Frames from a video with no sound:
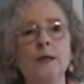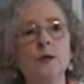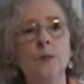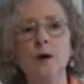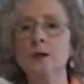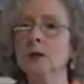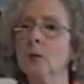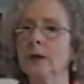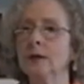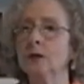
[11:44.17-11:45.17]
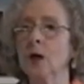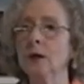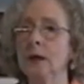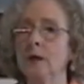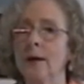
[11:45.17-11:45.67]
Suppose someone is
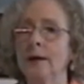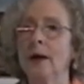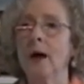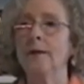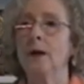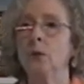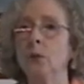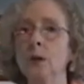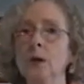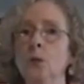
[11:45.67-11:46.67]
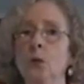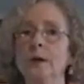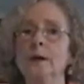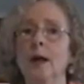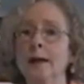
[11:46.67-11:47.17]
talking about how they really
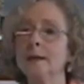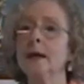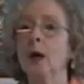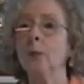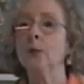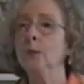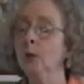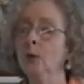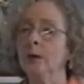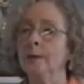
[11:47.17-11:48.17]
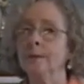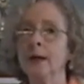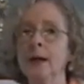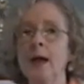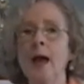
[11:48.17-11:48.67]
would like to help the poor.
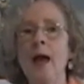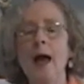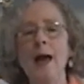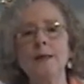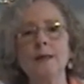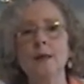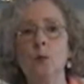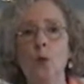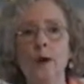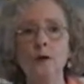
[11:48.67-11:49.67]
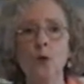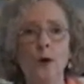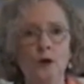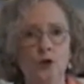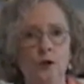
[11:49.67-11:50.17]
Ask them one
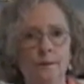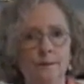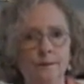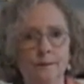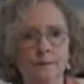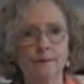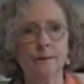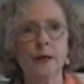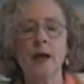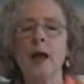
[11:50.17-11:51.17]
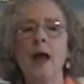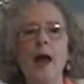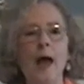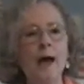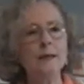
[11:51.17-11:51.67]
question.
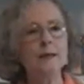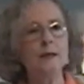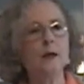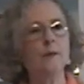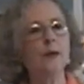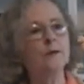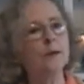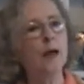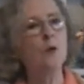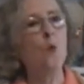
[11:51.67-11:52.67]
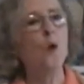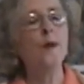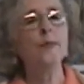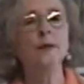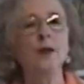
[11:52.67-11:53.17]
Ask them if they
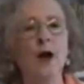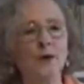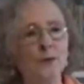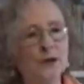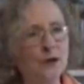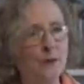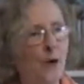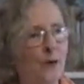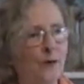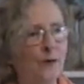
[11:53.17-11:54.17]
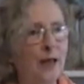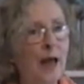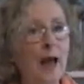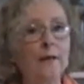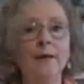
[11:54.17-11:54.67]
won the lottery tomorrow
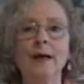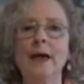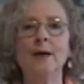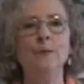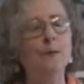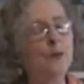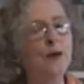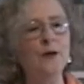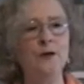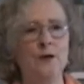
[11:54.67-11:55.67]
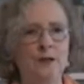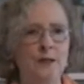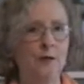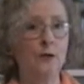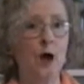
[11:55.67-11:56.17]
and they had
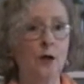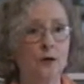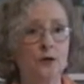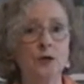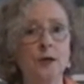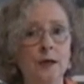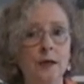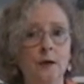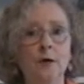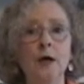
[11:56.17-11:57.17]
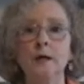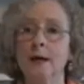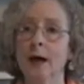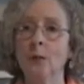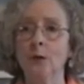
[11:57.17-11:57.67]
millions of dollars to give
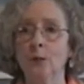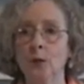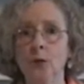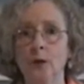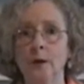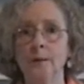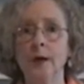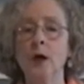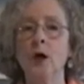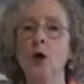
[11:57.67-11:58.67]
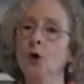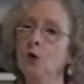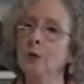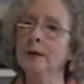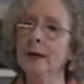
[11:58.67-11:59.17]
to help the poor,
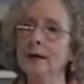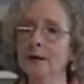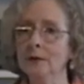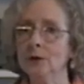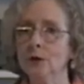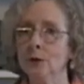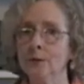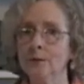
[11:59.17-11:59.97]
who would they give it to?